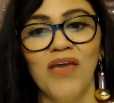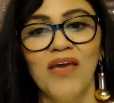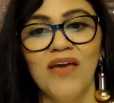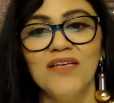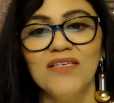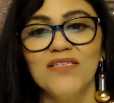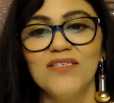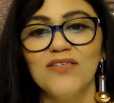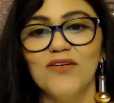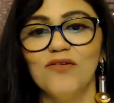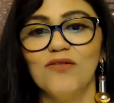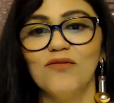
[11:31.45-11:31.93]

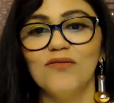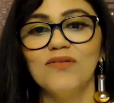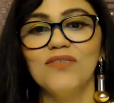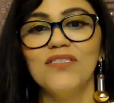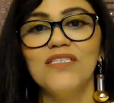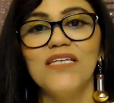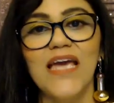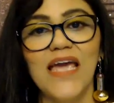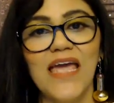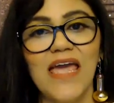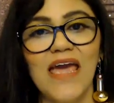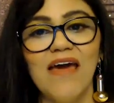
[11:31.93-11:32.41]
So
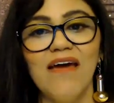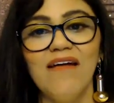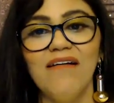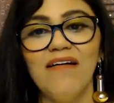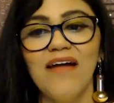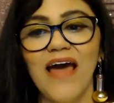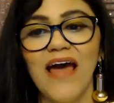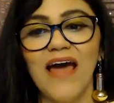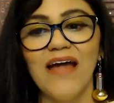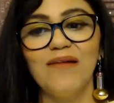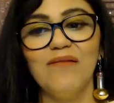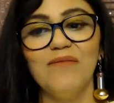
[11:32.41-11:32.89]
take care
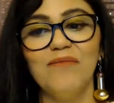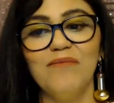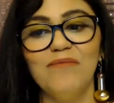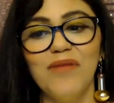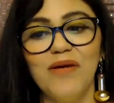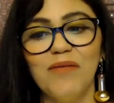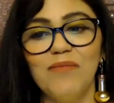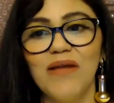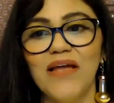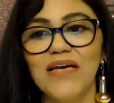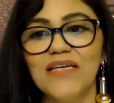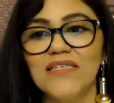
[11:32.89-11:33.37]
and be
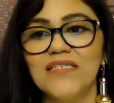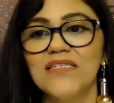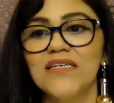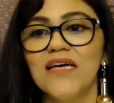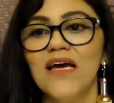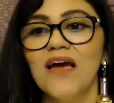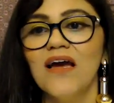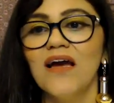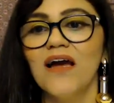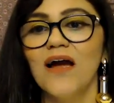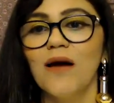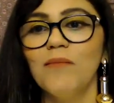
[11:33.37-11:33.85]
blessed.
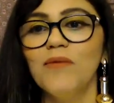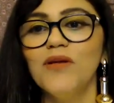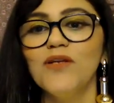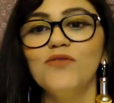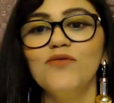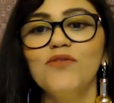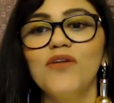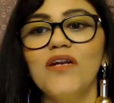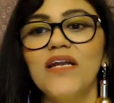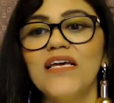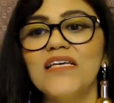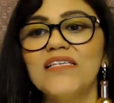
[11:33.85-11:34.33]
Coming to
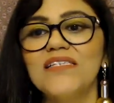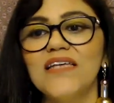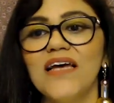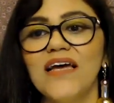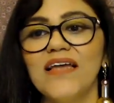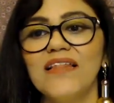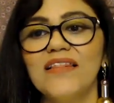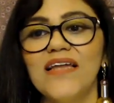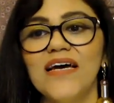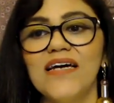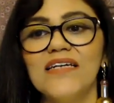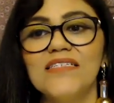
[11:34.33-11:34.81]
the next
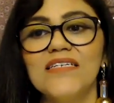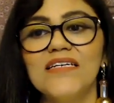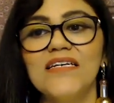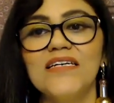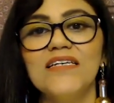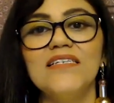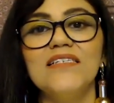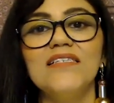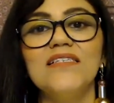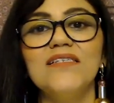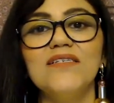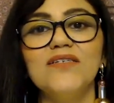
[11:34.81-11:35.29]
sign, that
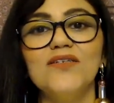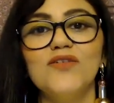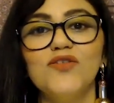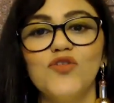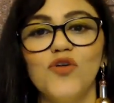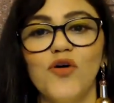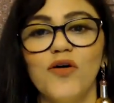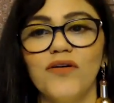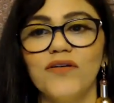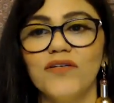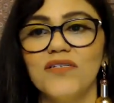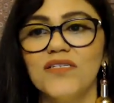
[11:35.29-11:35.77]
is
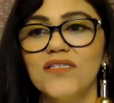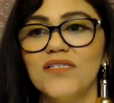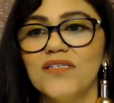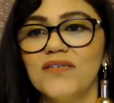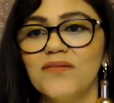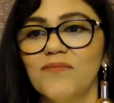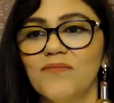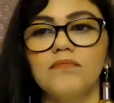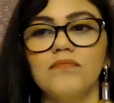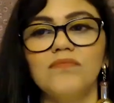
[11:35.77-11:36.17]
Taurus.